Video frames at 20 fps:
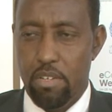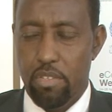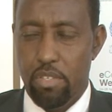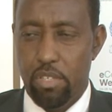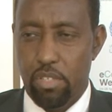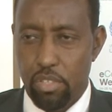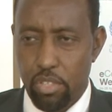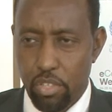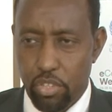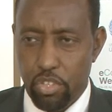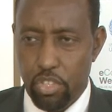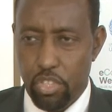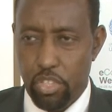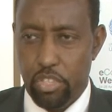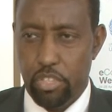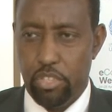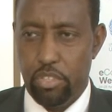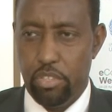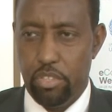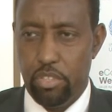the reach,
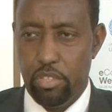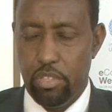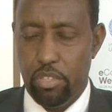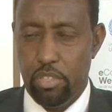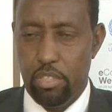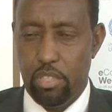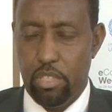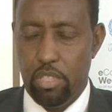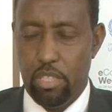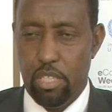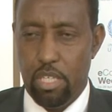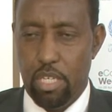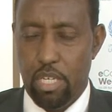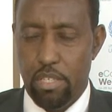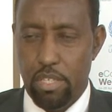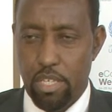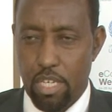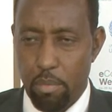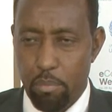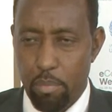
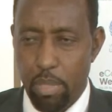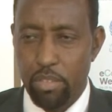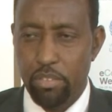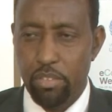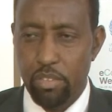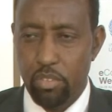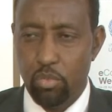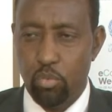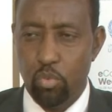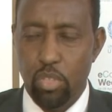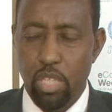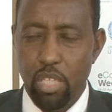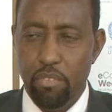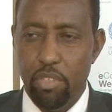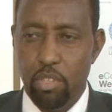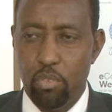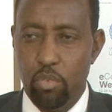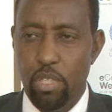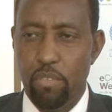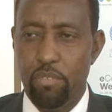and the capacity to
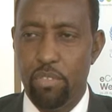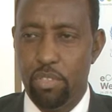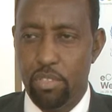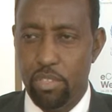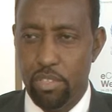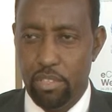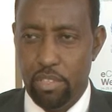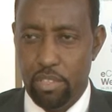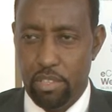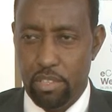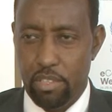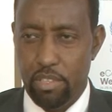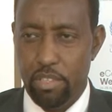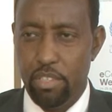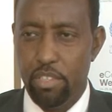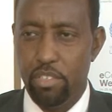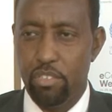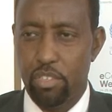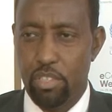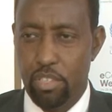deliver to every citizen
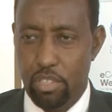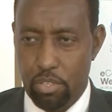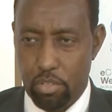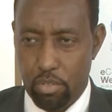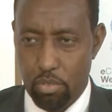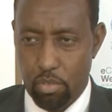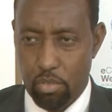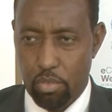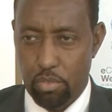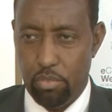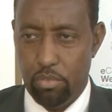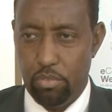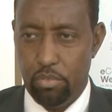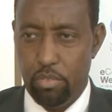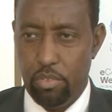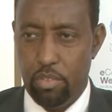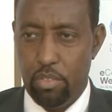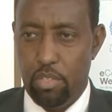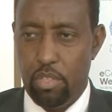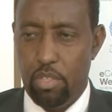is critical.
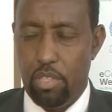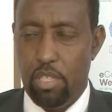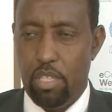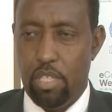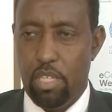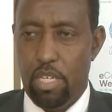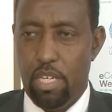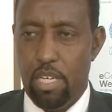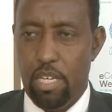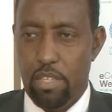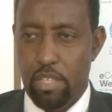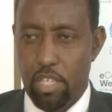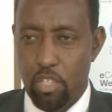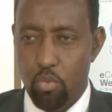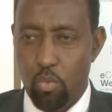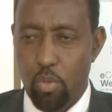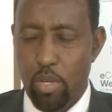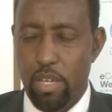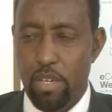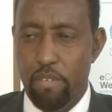And
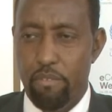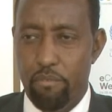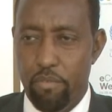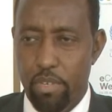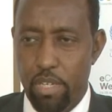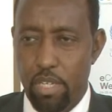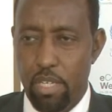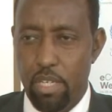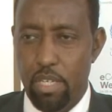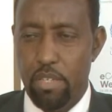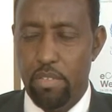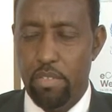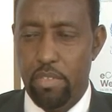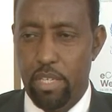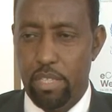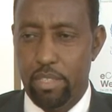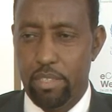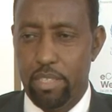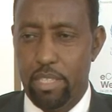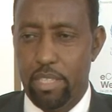that's why I feel
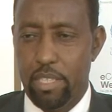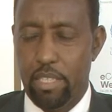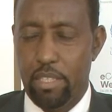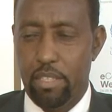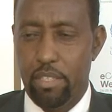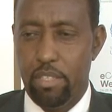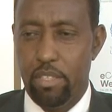that